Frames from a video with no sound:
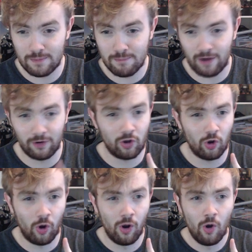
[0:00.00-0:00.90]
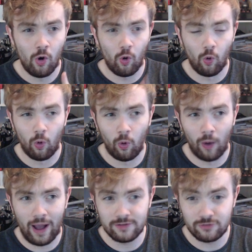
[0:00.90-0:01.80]
America,
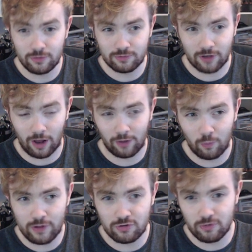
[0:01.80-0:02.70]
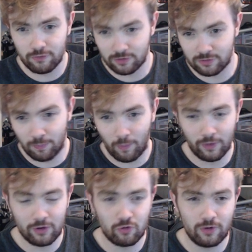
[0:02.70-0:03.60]
or a duped Scarlet Witch with a
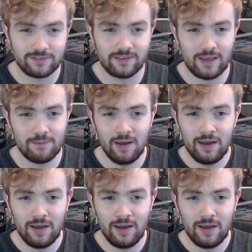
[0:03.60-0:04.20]
supporting crit team